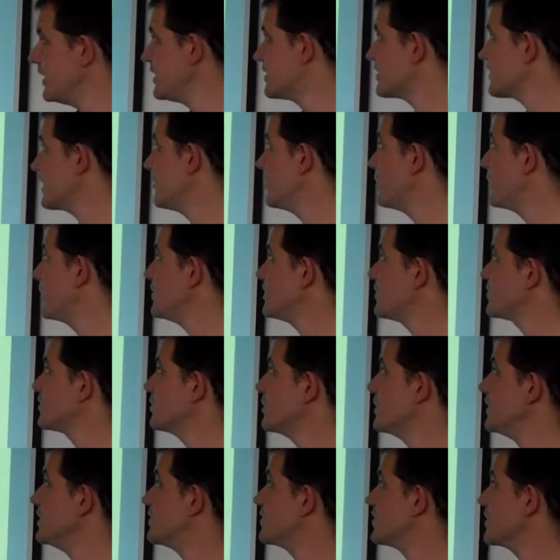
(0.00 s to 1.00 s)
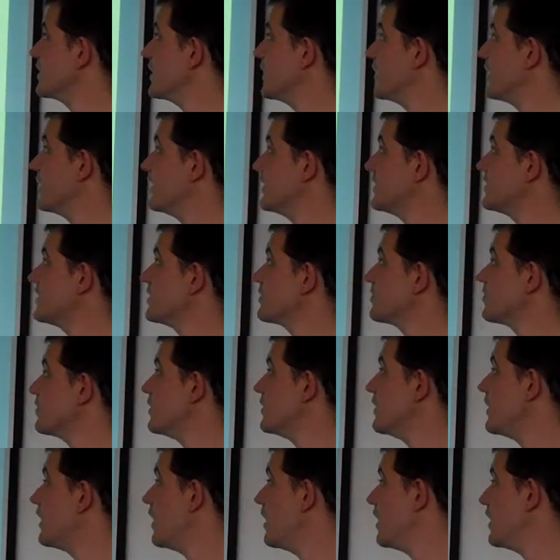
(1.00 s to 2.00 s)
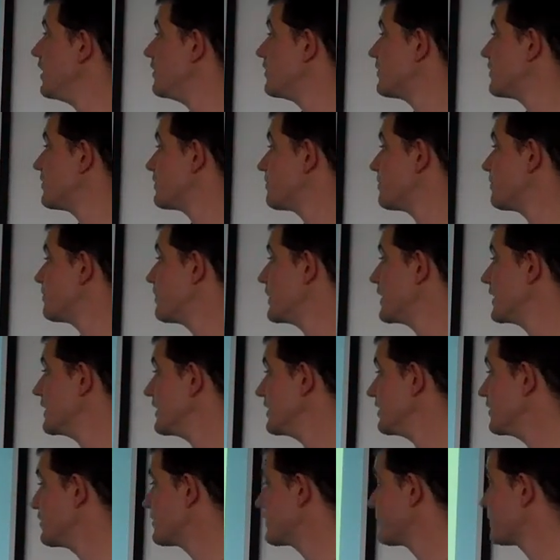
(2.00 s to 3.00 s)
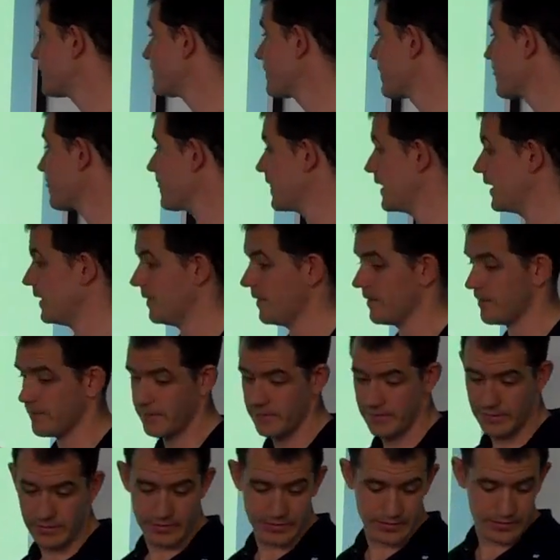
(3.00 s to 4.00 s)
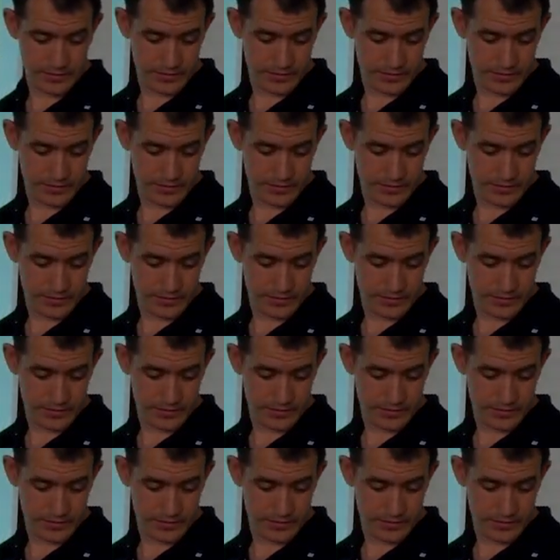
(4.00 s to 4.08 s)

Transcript: to eat and when to eat it, and this is what I believe. And